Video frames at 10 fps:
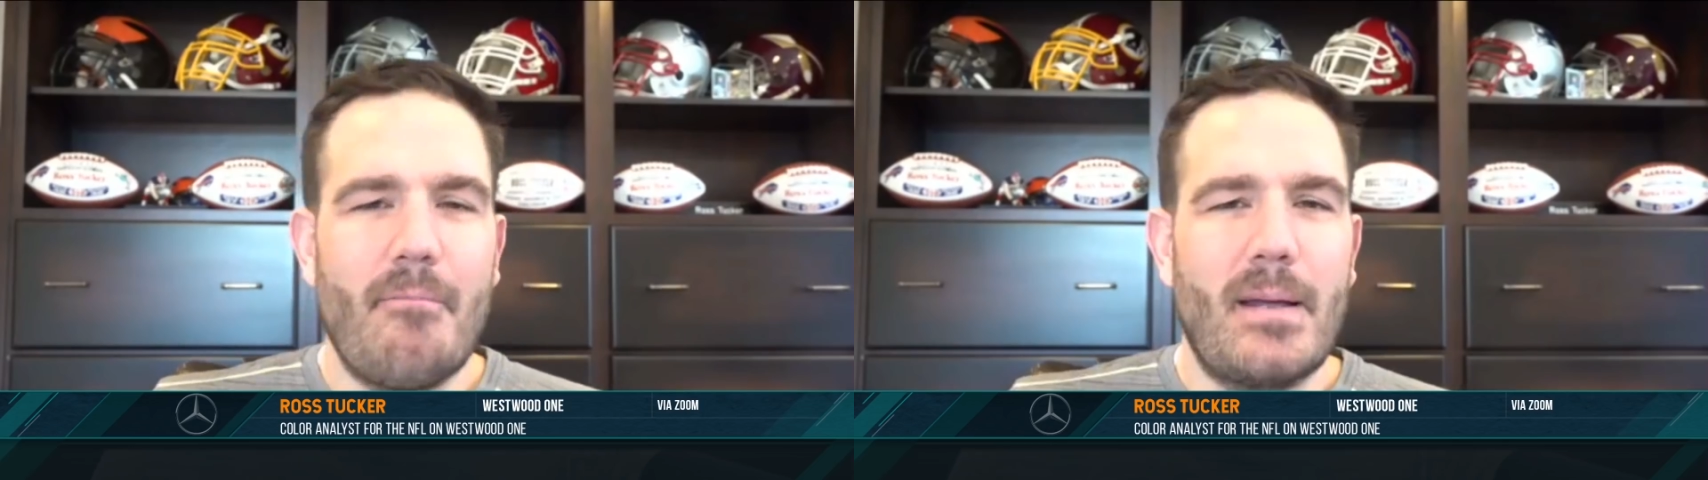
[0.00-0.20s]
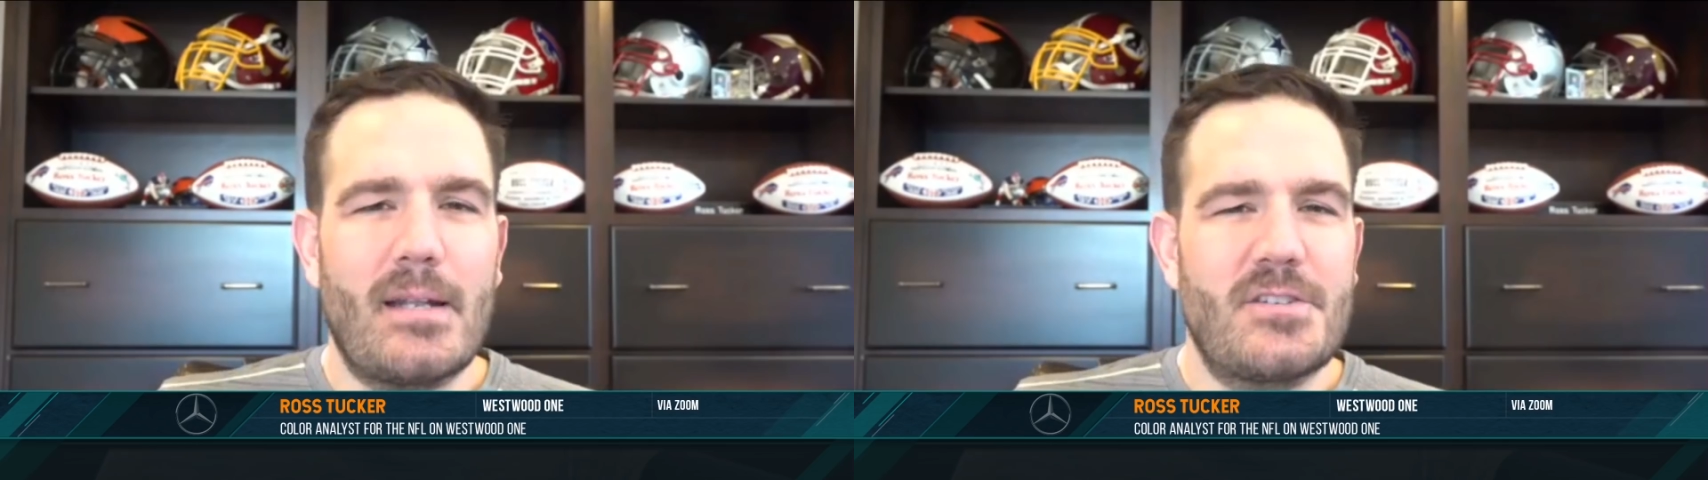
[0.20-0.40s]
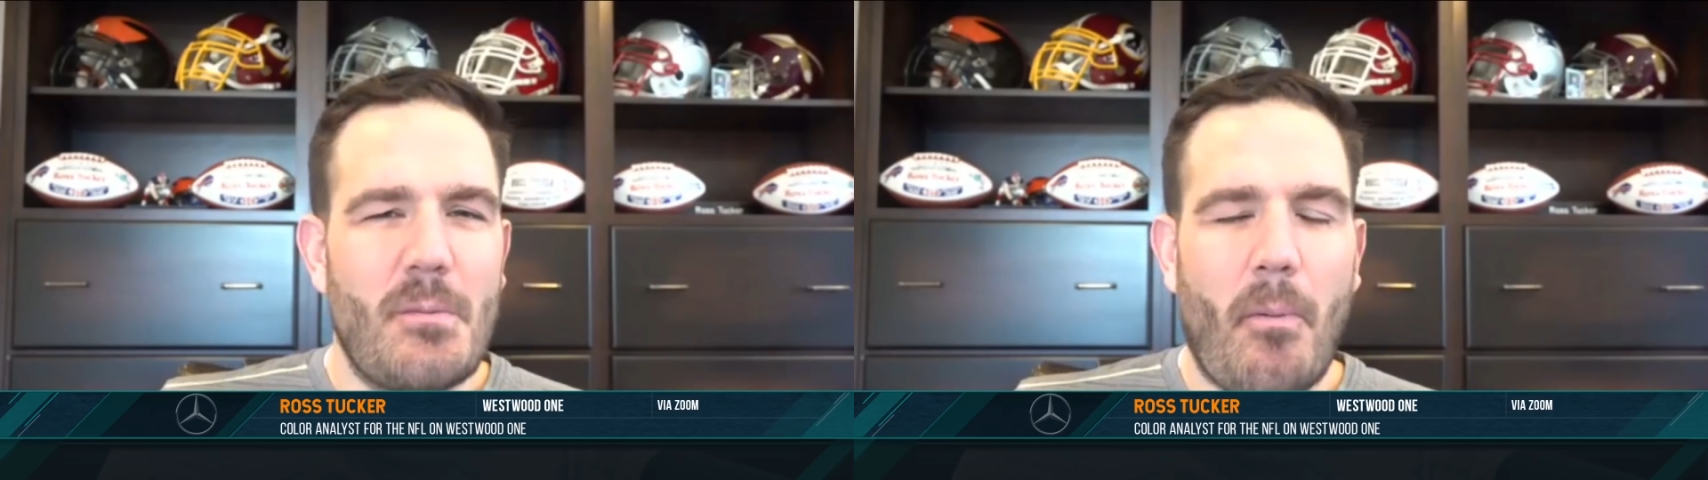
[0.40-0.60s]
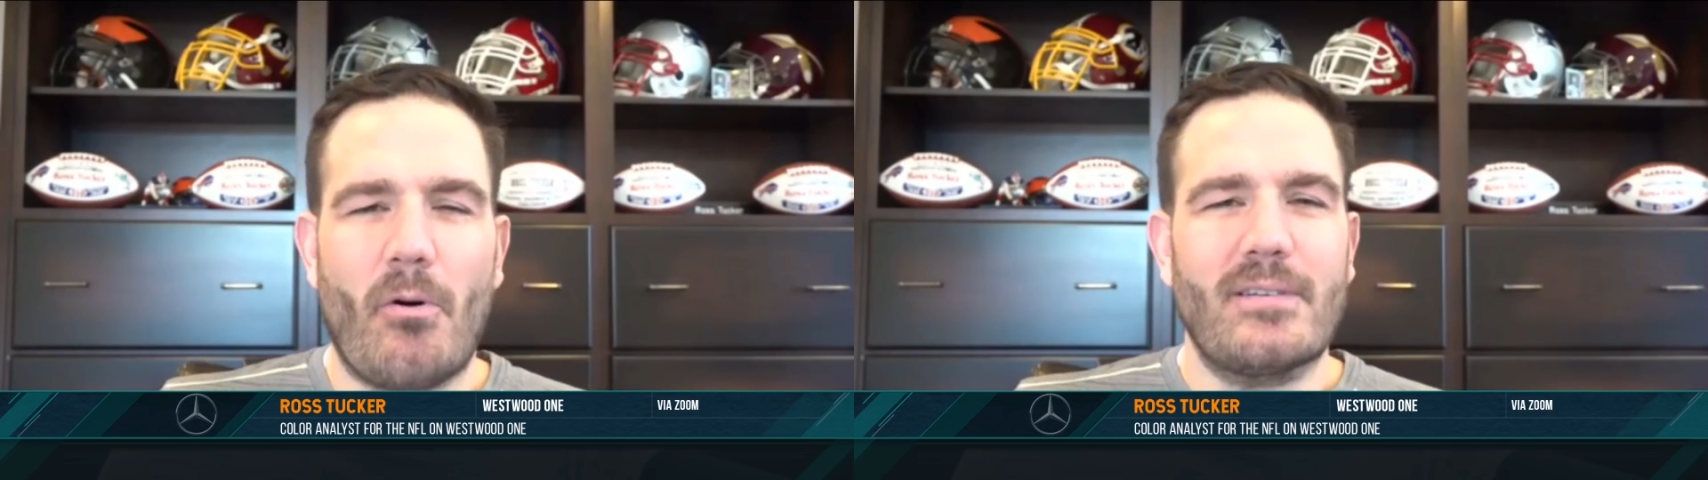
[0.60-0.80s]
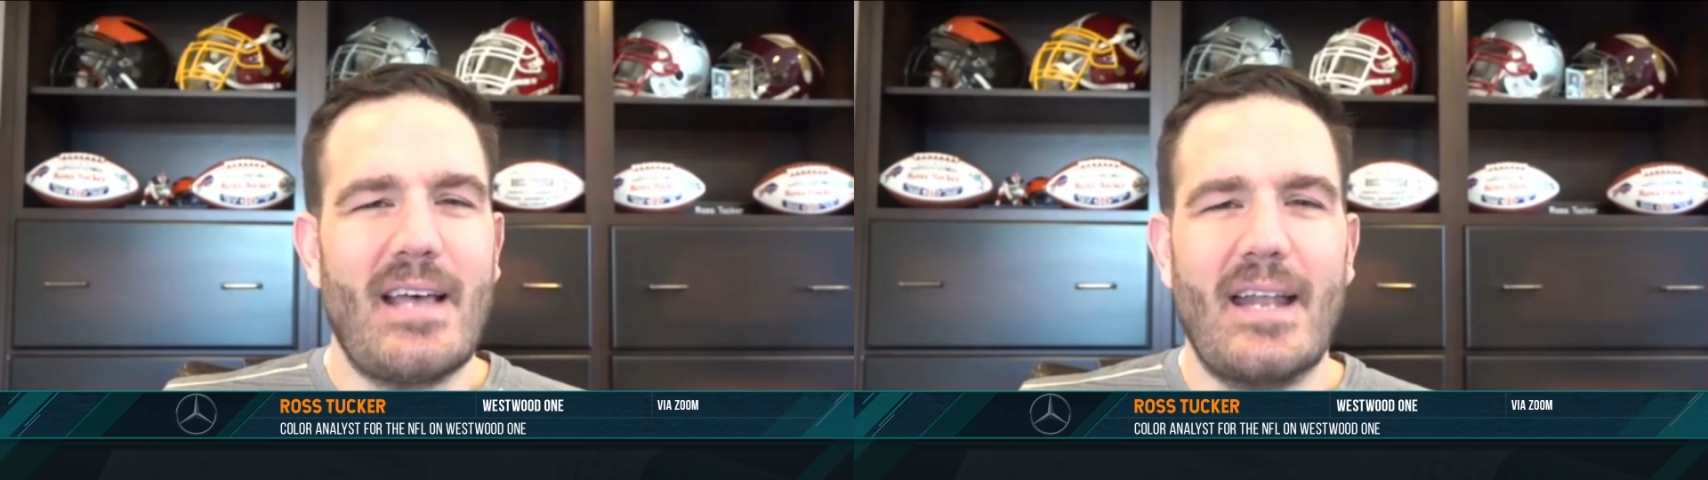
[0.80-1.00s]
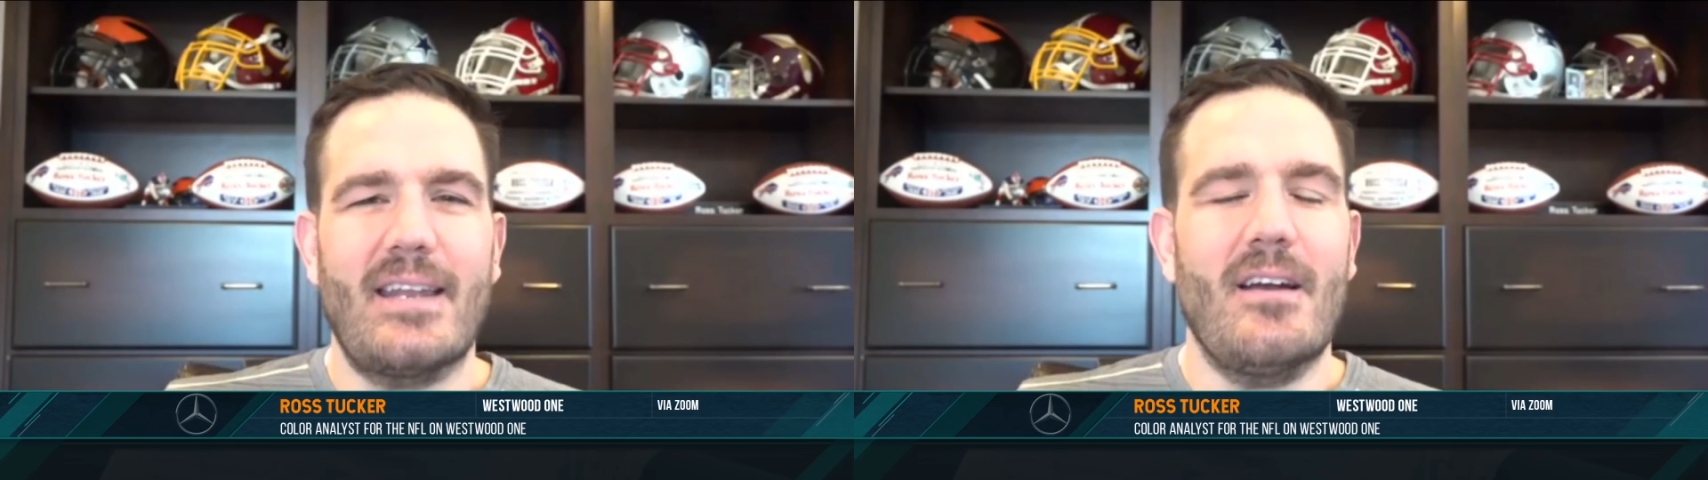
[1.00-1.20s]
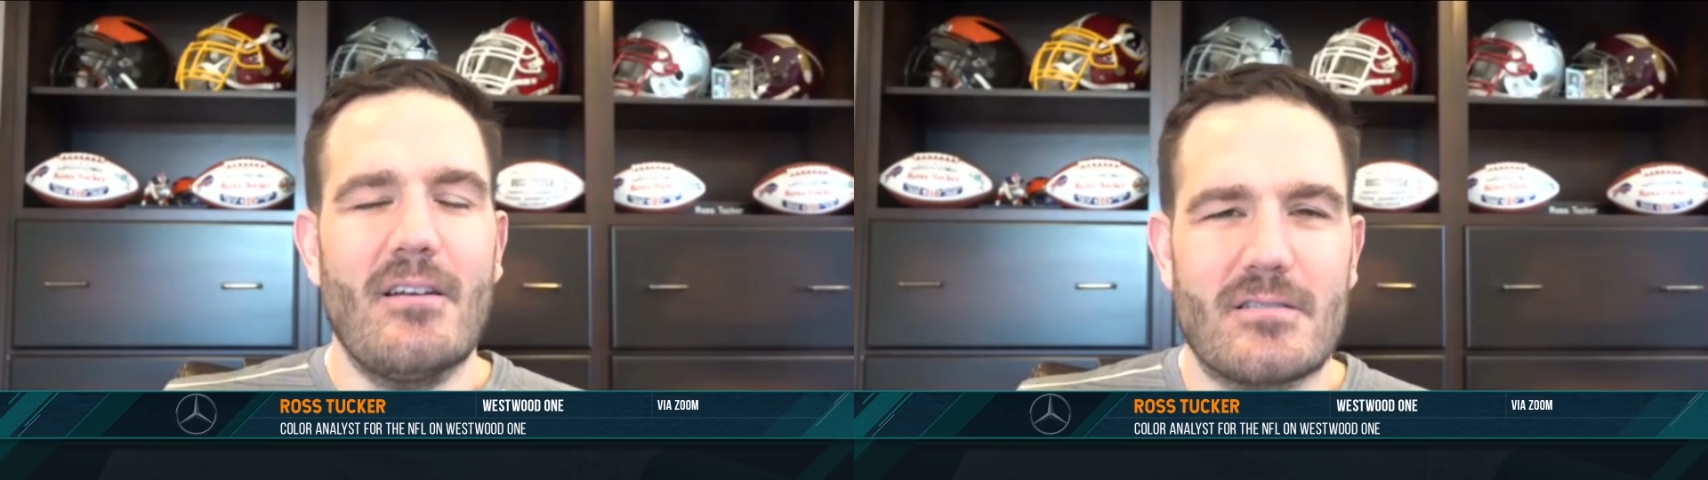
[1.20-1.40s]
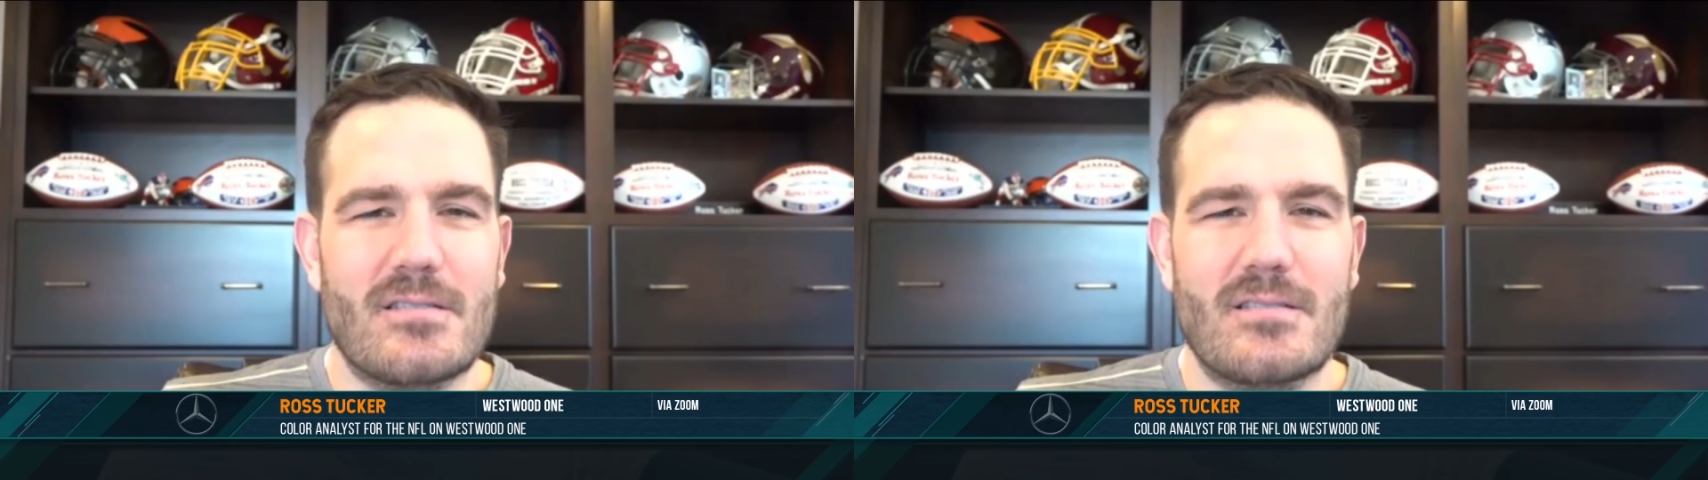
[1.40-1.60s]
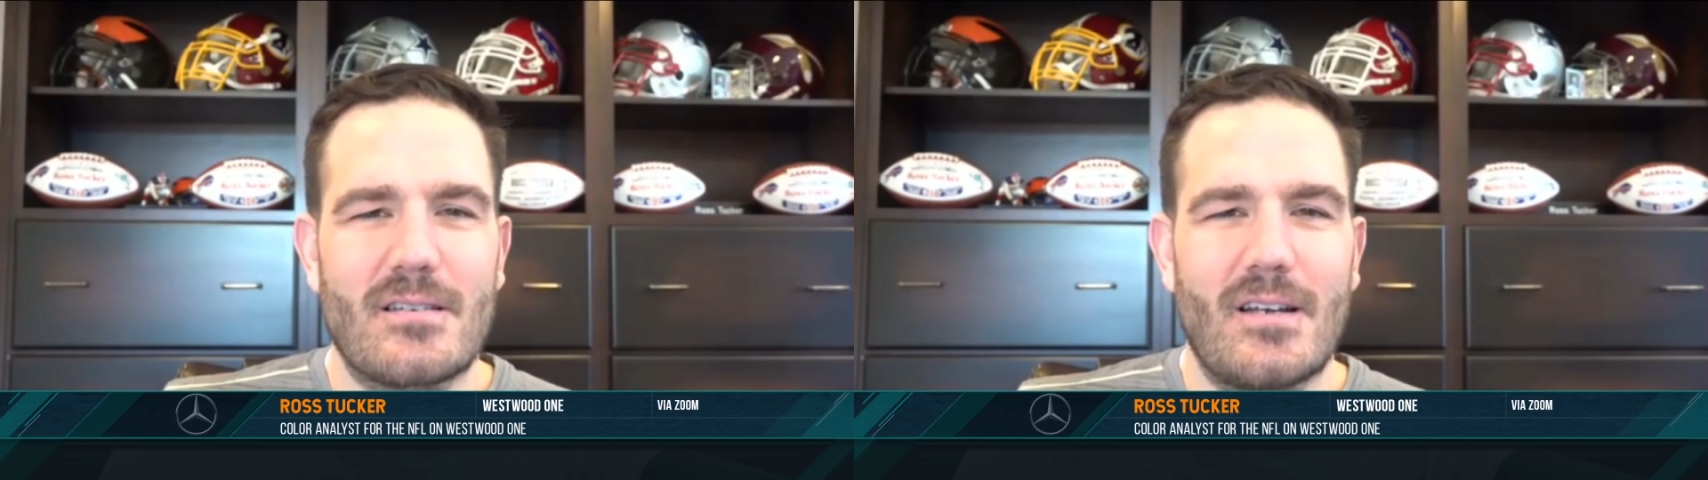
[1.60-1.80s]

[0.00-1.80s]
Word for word: been in the Super Bowl in ten years.